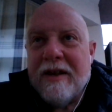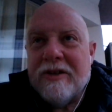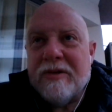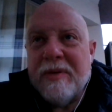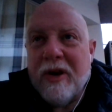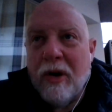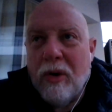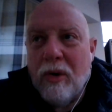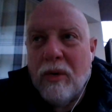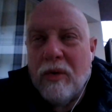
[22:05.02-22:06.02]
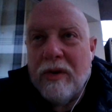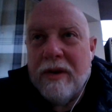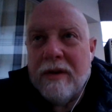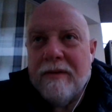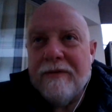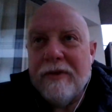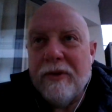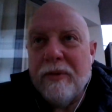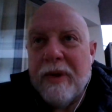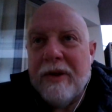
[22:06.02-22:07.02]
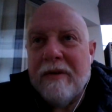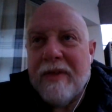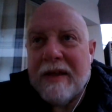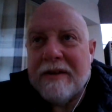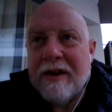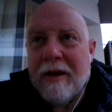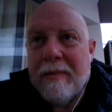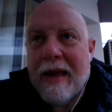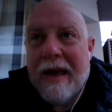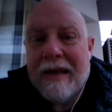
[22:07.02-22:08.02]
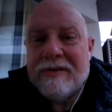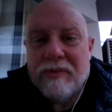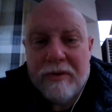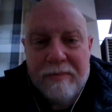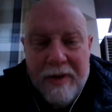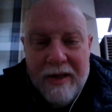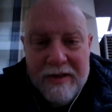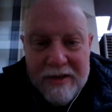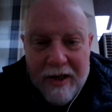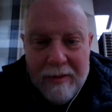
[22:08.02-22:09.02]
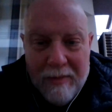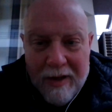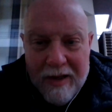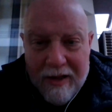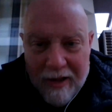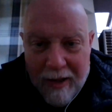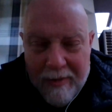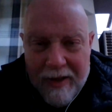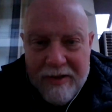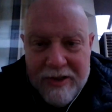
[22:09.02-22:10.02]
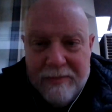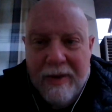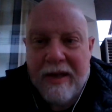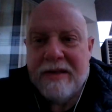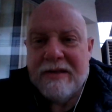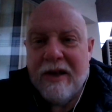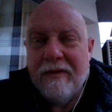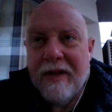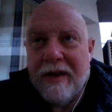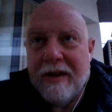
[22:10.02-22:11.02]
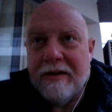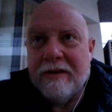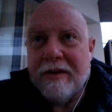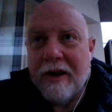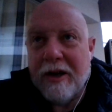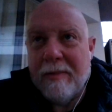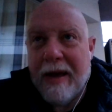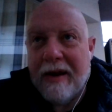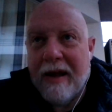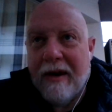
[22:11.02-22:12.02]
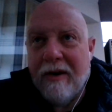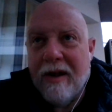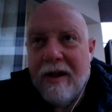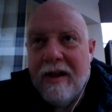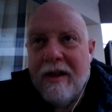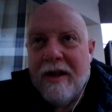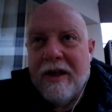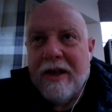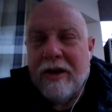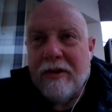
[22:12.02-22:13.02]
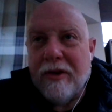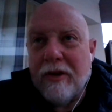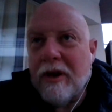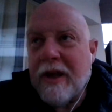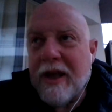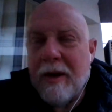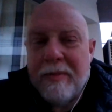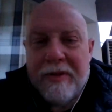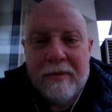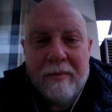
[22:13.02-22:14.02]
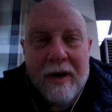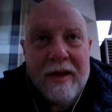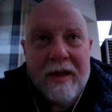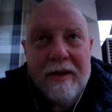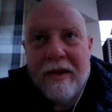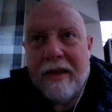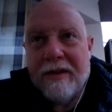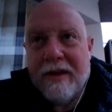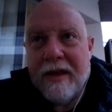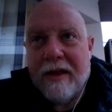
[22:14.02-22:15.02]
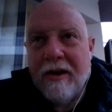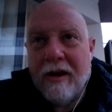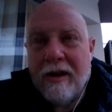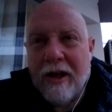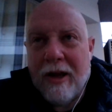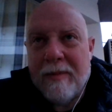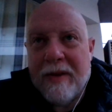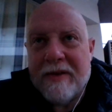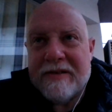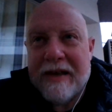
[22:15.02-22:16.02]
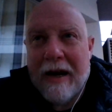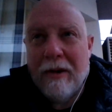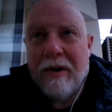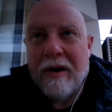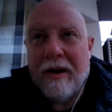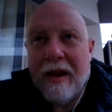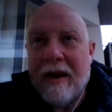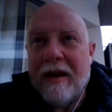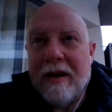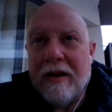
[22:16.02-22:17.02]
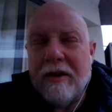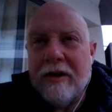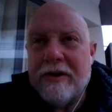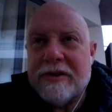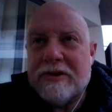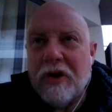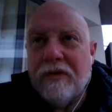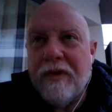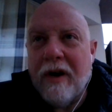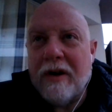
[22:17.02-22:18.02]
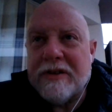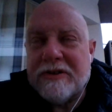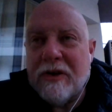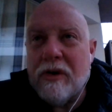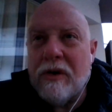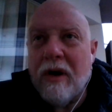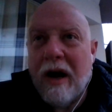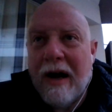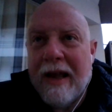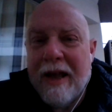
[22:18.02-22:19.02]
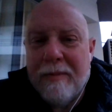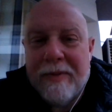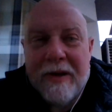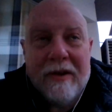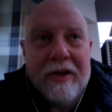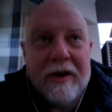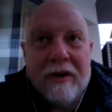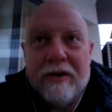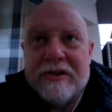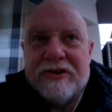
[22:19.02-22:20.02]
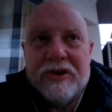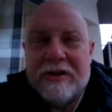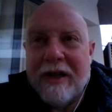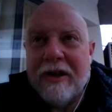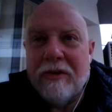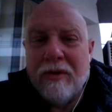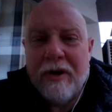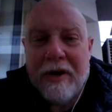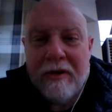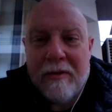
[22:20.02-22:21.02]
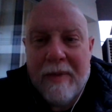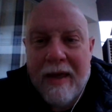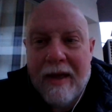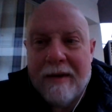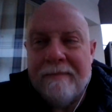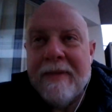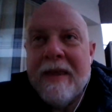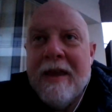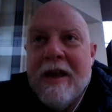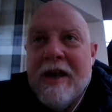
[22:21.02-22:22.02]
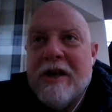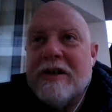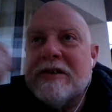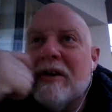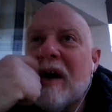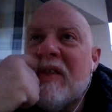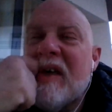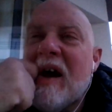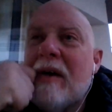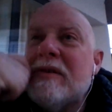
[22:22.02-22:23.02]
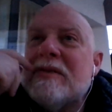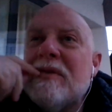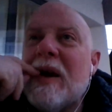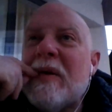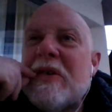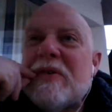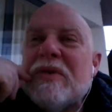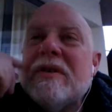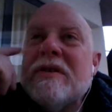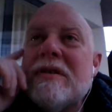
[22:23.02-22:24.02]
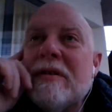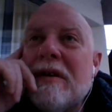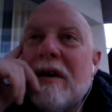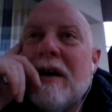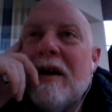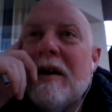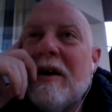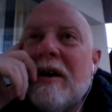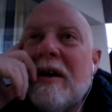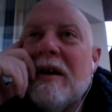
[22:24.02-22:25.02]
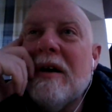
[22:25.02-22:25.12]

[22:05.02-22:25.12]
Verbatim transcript: to behold for the reader of that time as would be a giant monkey climbing it just by itself. And they're talking about how, you know, they're looking up at the monkey, the King Kong climbing this tower, and, and it's so far, so high up there that it looks just like an ordinary man. So I, th I was, I was really uh,